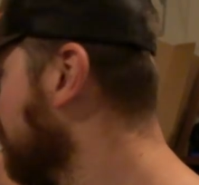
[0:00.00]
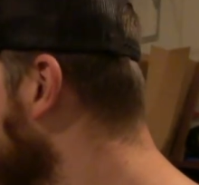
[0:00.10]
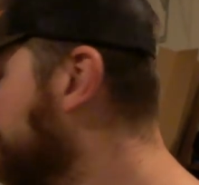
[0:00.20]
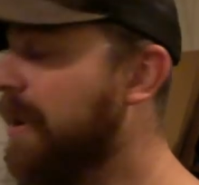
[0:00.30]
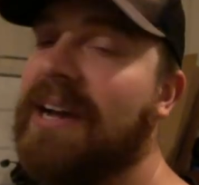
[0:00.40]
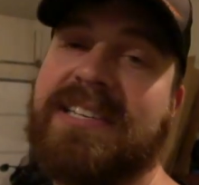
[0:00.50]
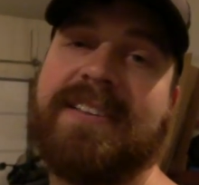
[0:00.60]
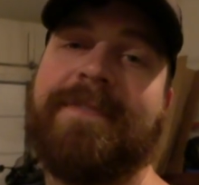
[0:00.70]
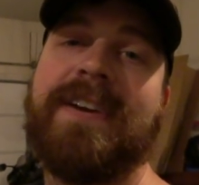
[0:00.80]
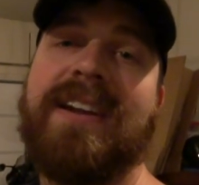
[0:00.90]

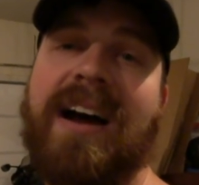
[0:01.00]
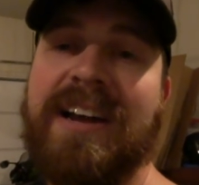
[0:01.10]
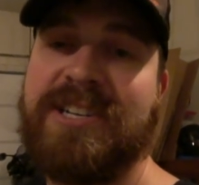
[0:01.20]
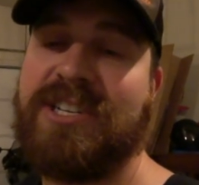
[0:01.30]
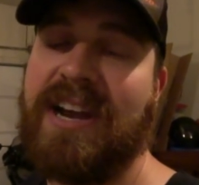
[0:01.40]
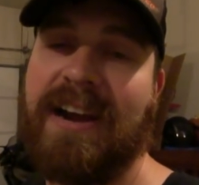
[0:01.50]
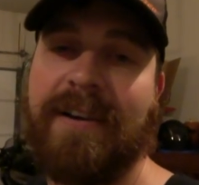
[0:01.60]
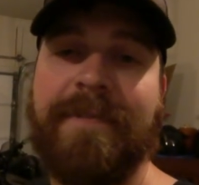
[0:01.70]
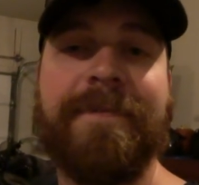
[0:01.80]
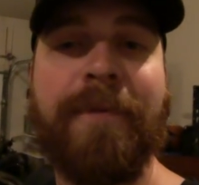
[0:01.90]
best fit ice
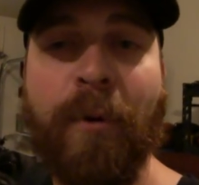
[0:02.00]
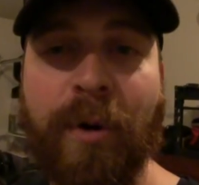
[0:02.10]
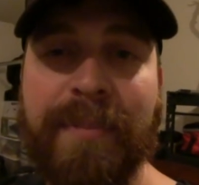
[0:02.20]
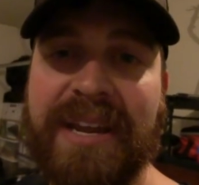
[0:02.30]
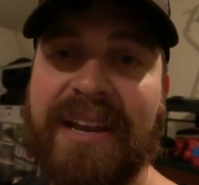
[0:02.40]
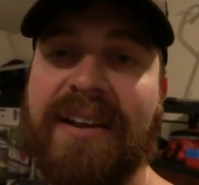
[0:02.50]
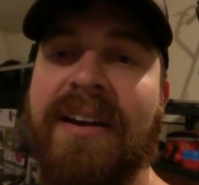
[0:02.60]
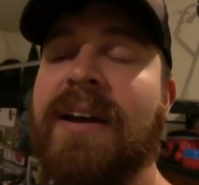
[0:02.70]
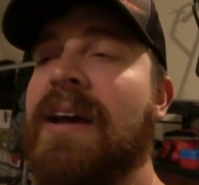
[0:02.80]
shack for me